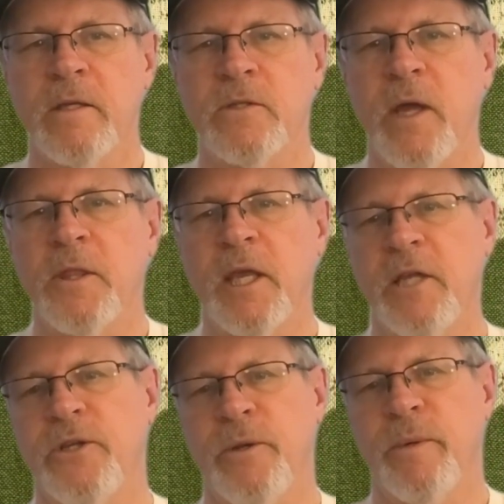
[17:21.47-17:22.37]
So I think he
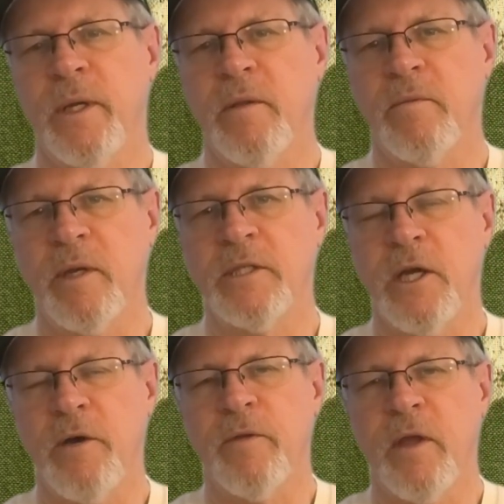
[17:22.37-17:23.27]
should have went
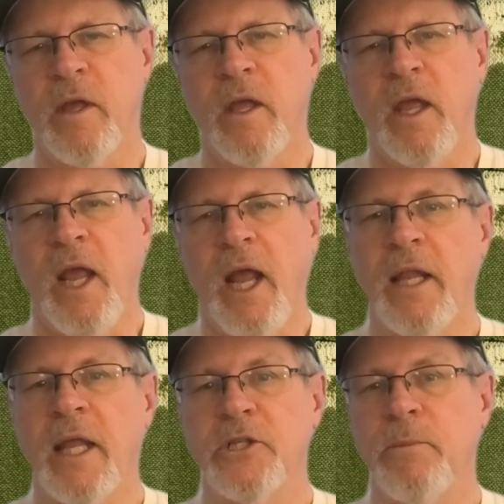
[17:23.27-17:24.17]
myself.
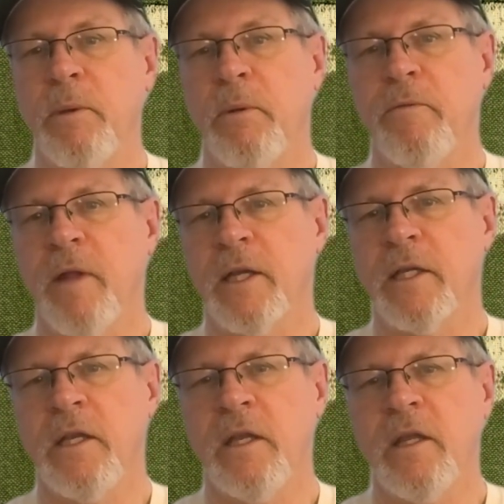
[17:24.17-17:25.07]
And that should be
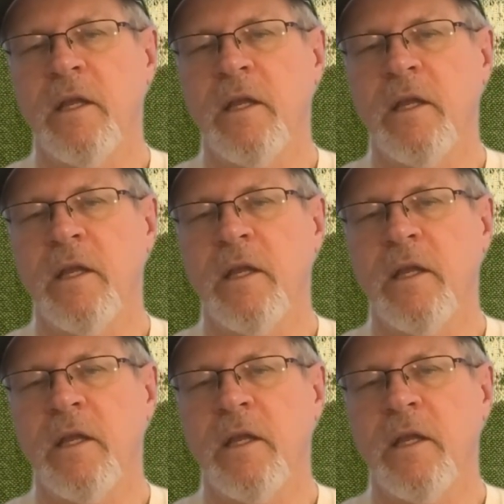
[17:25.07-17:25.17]
reflected